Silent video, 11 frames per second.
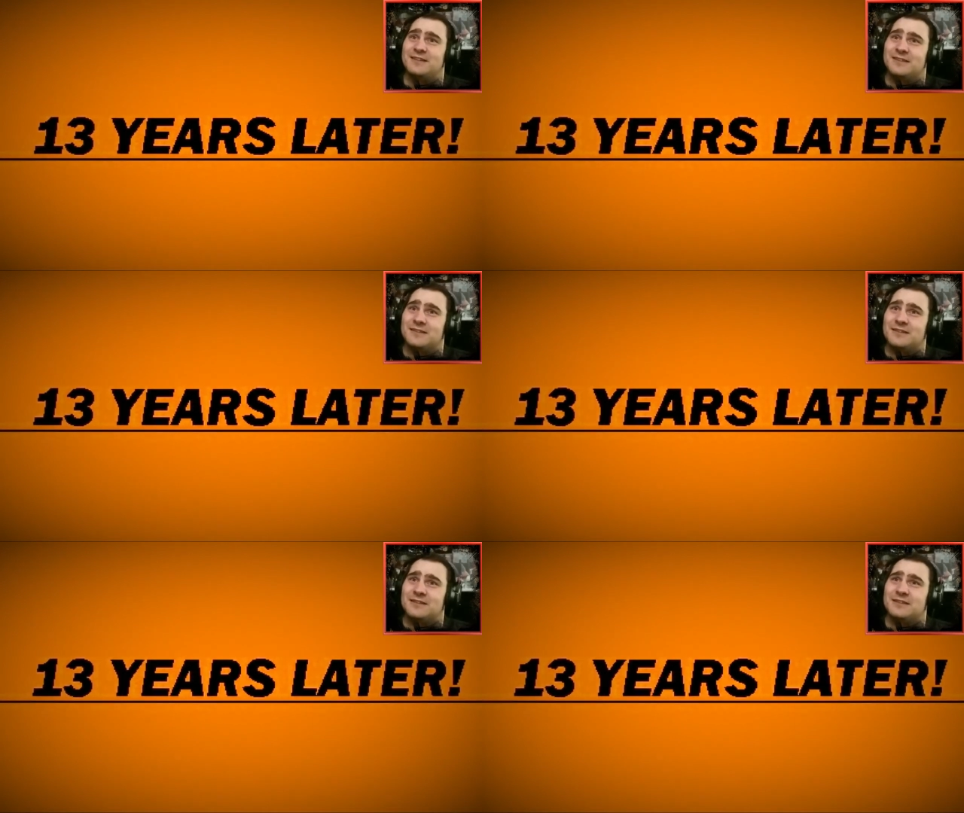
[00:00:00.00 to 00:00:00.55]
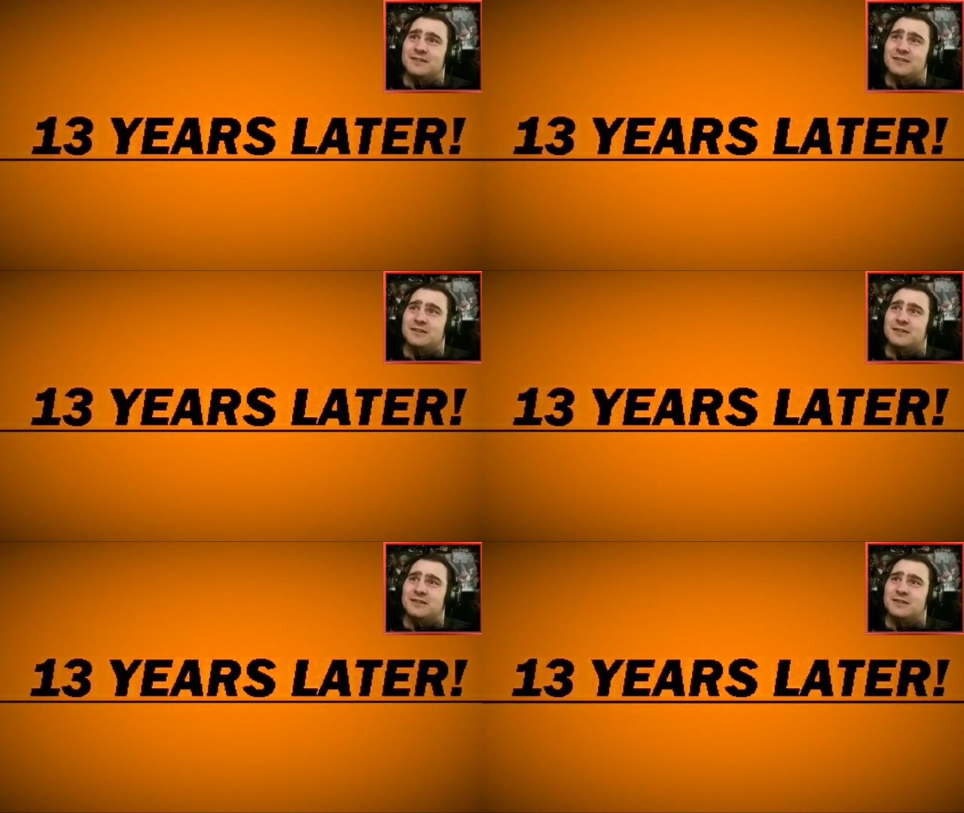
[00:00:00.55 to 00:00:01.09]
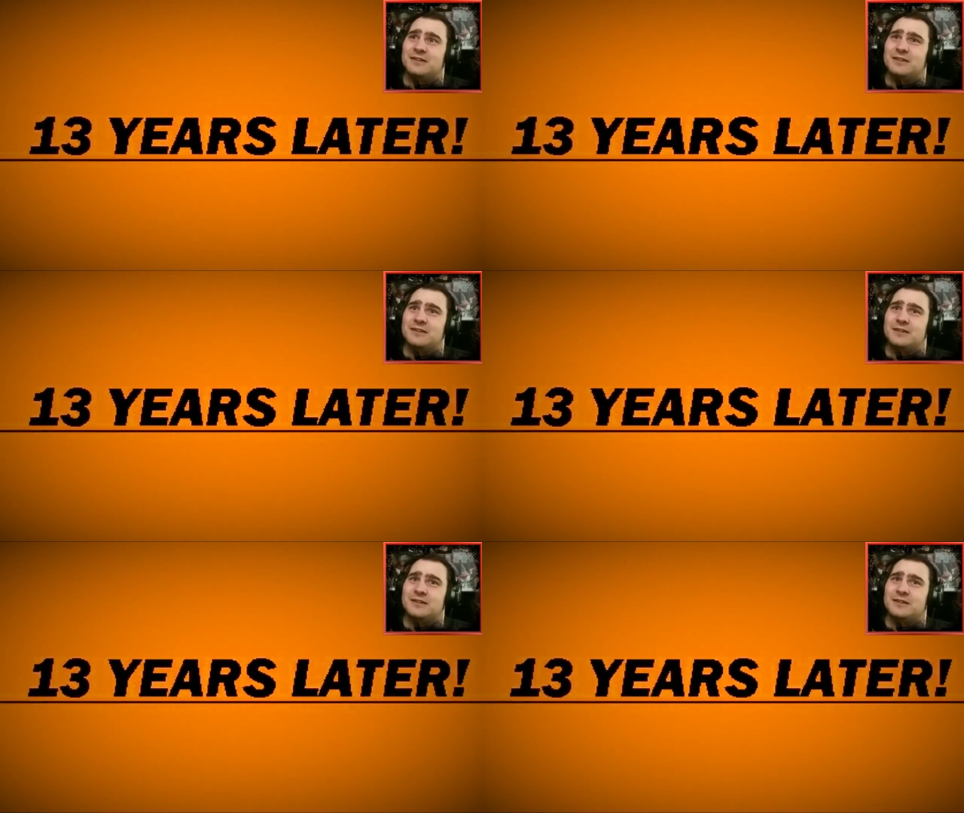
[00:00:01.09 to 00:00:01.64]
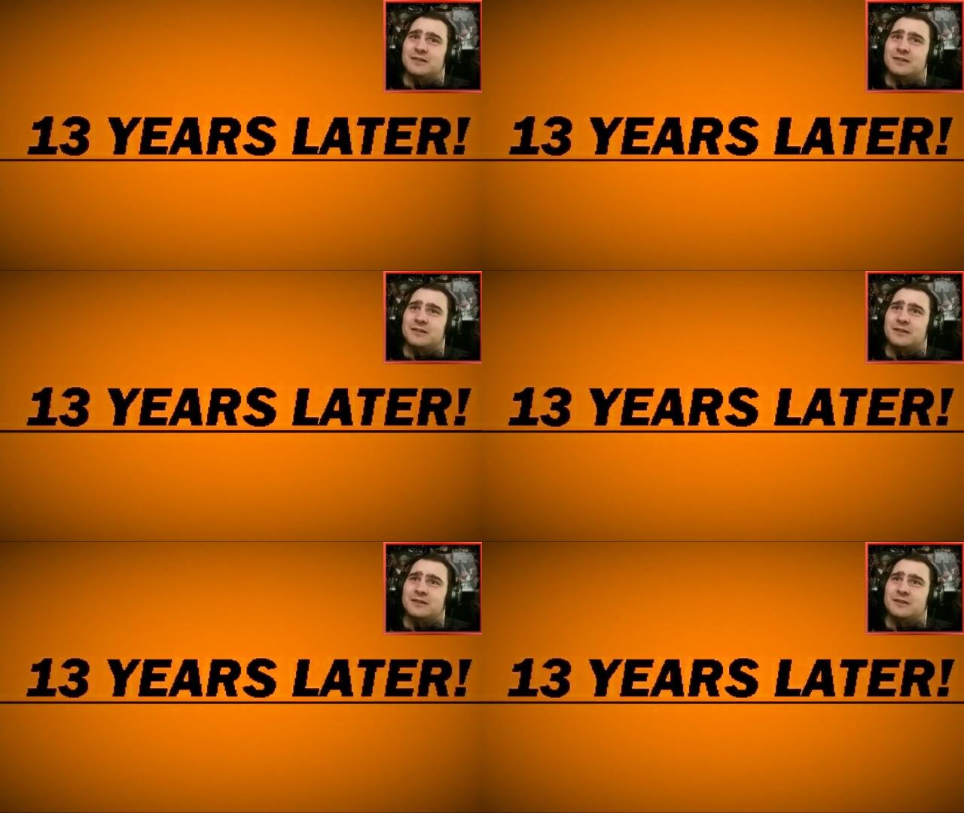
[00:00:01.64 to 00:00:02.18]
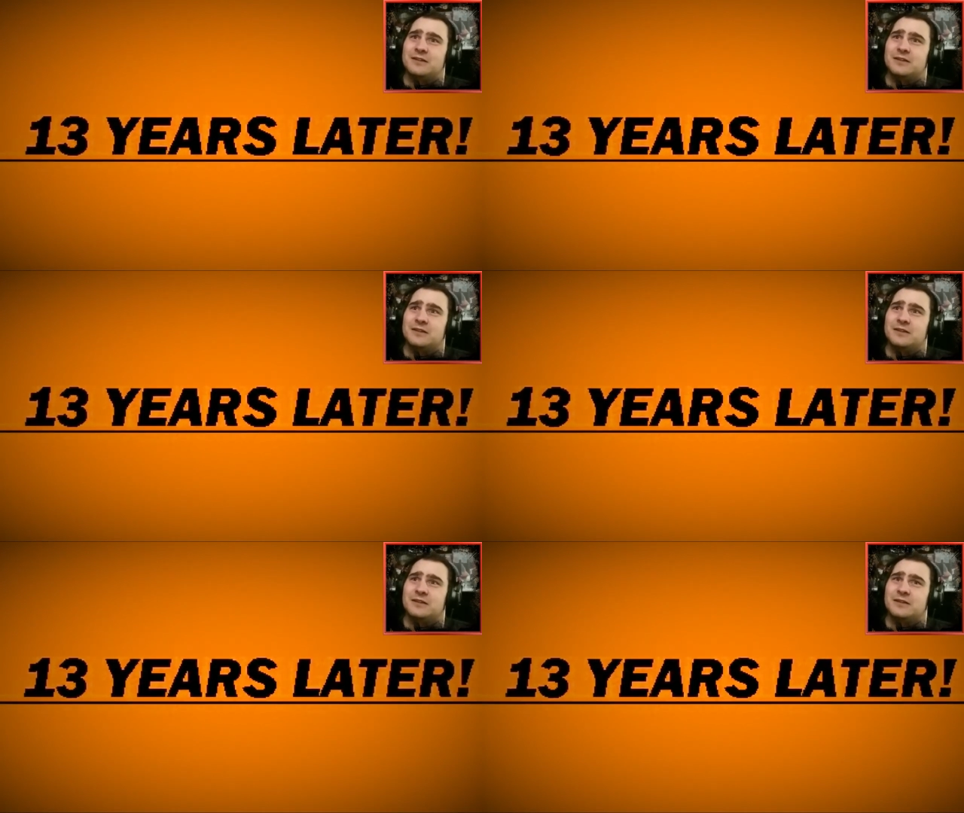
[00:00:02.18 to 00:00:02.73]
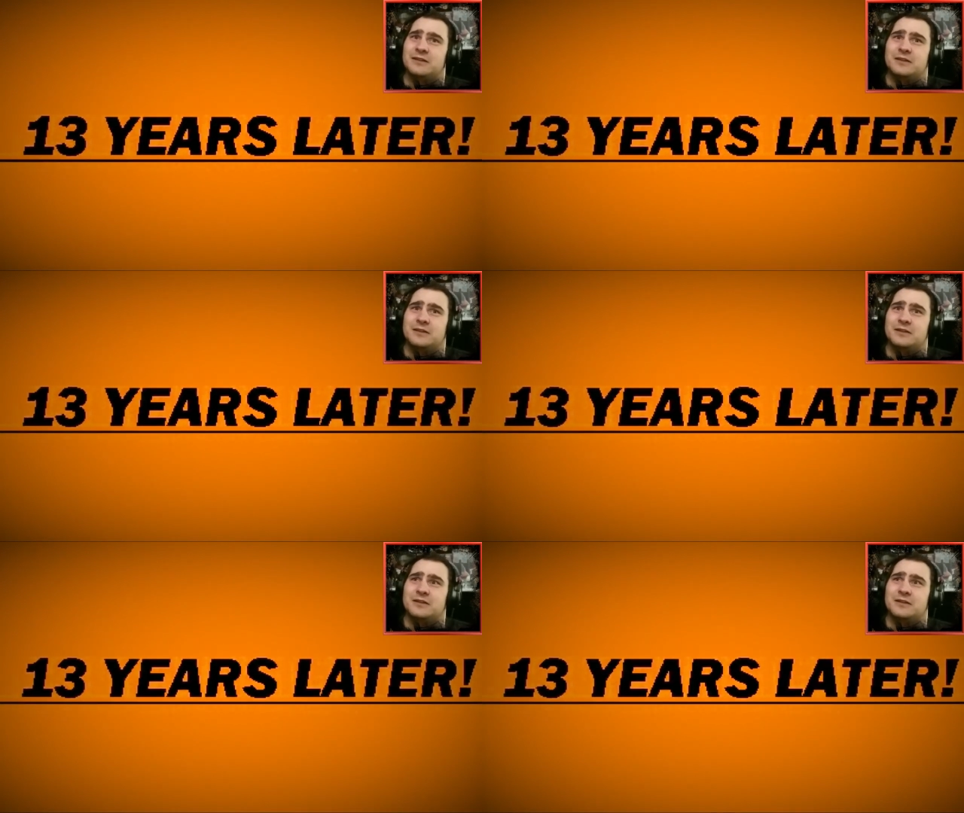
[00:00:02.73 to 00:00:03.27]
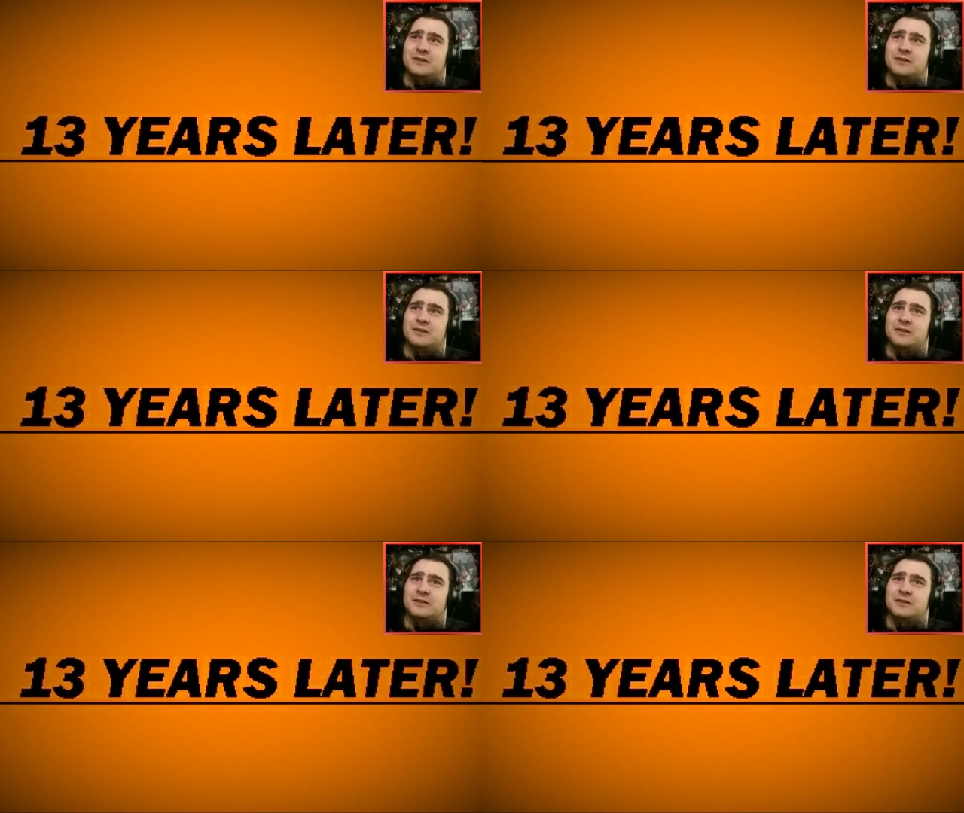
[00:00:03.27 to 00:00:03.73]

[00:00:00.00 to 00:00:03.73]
[no speech]